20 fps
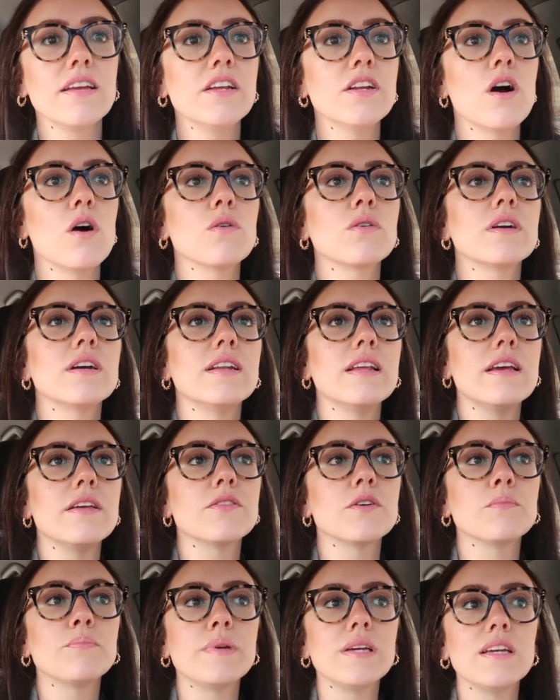you know, could
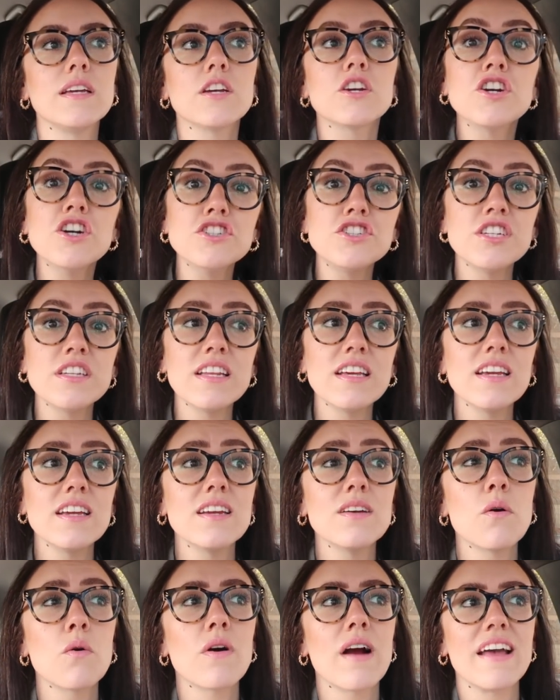either be
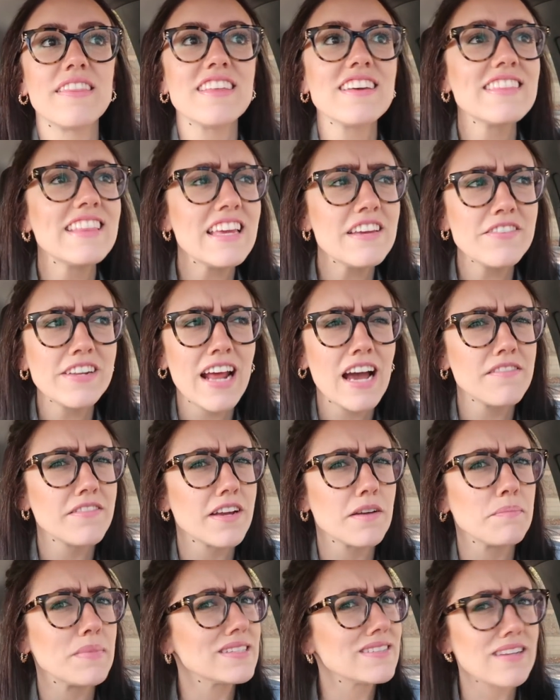cushiony, or I think they even have
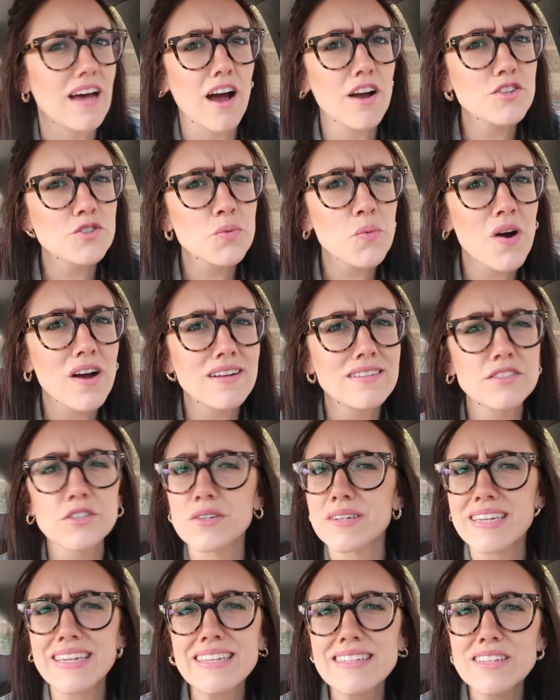like massage ones
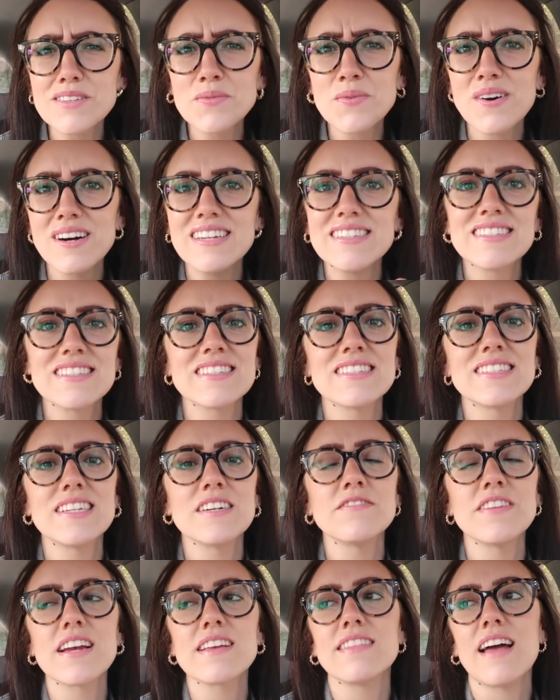or heated ones and
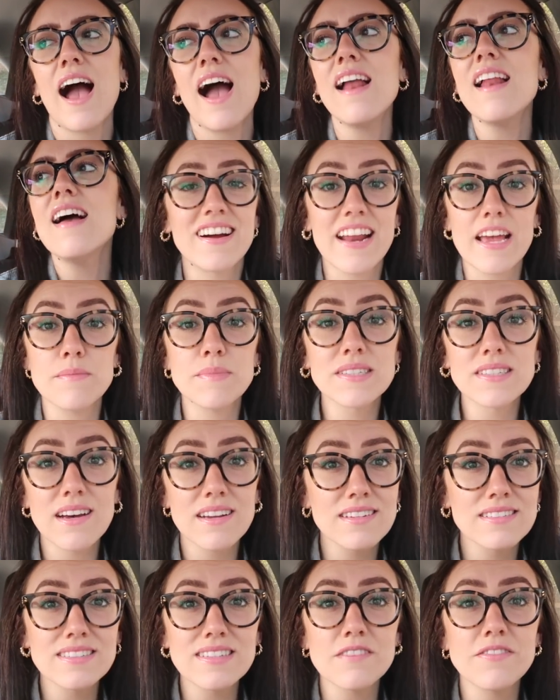stuff like that.
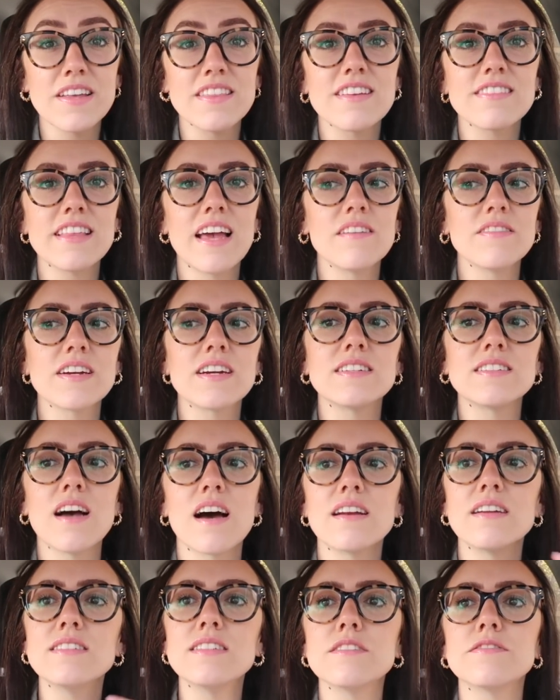Amazon and stuff. I think they have like a
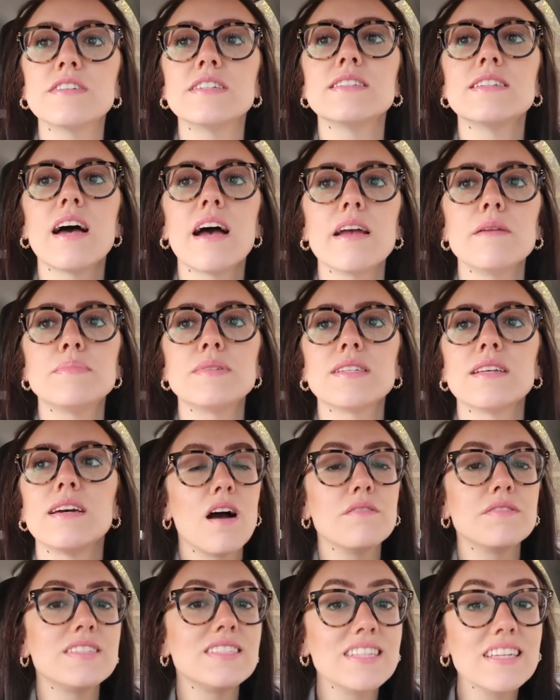ton of different types
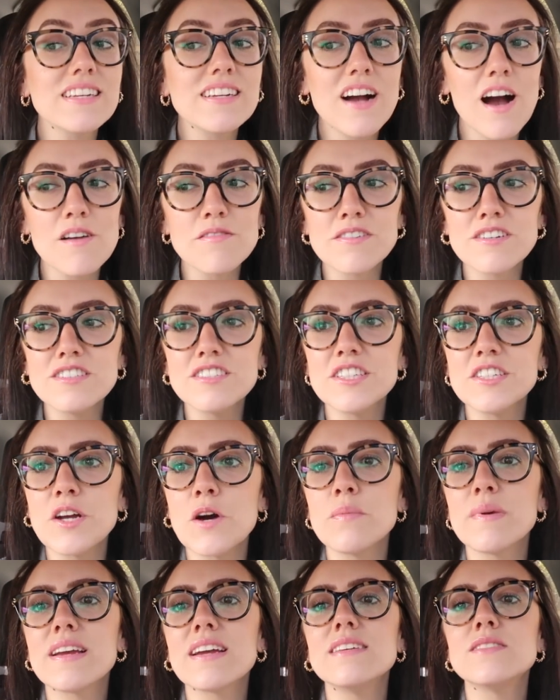of seat covers, you
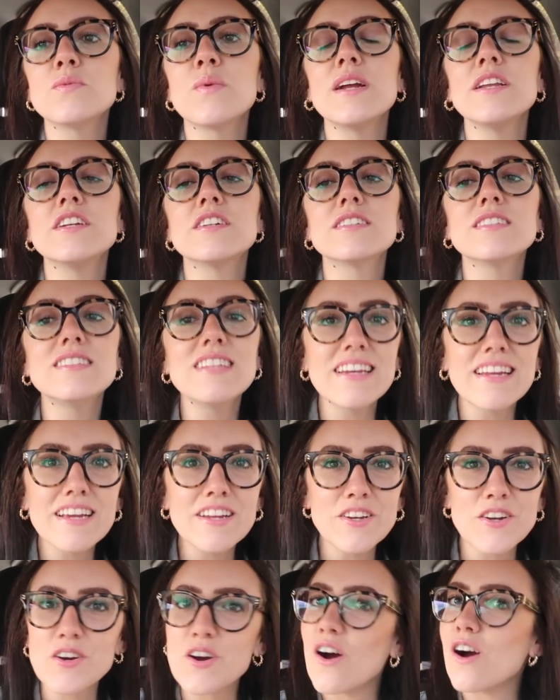know, because when you're sitting
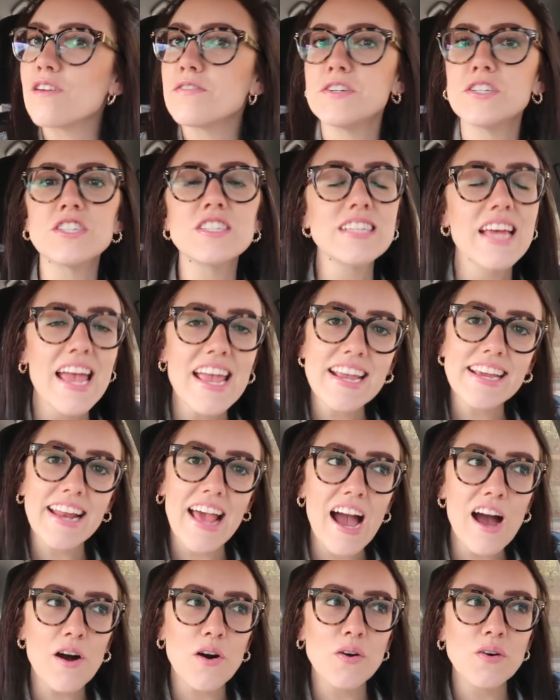in your car, if you're just hanging
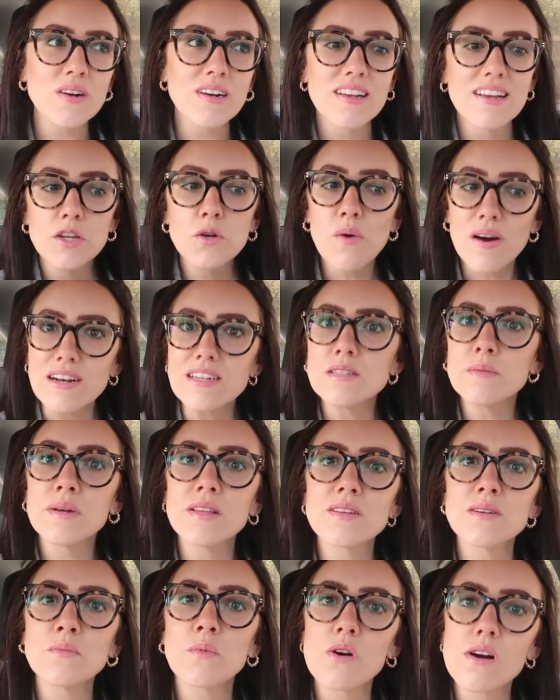out, you want it to be a
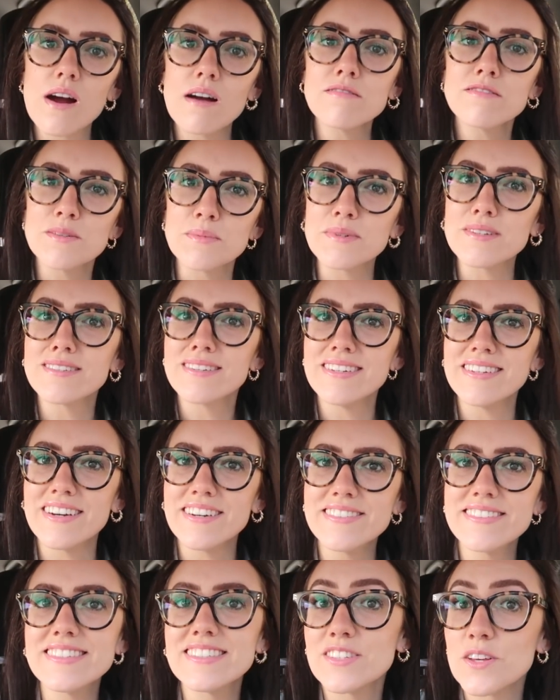little more comfortable, you
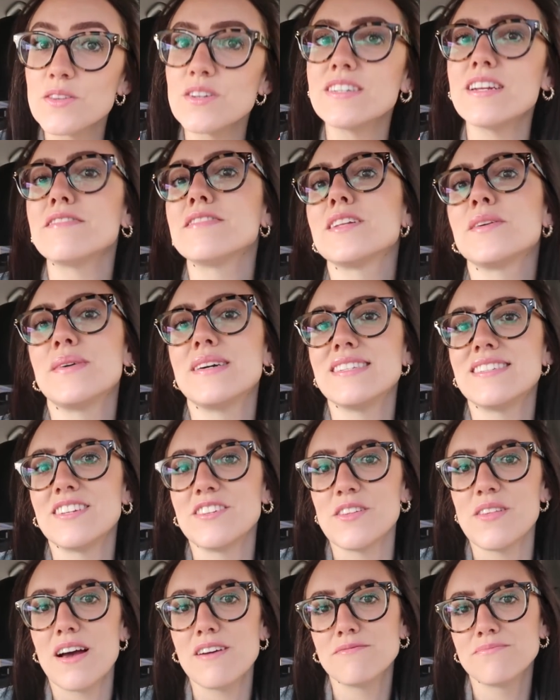know? And so there are definitely ways to
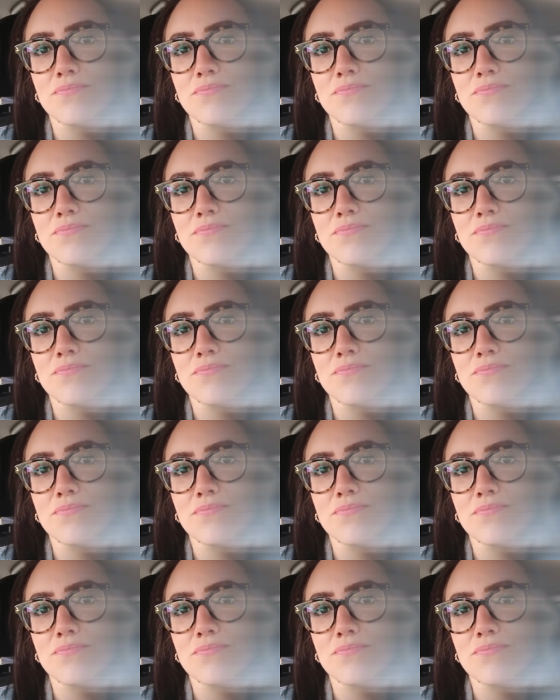do that.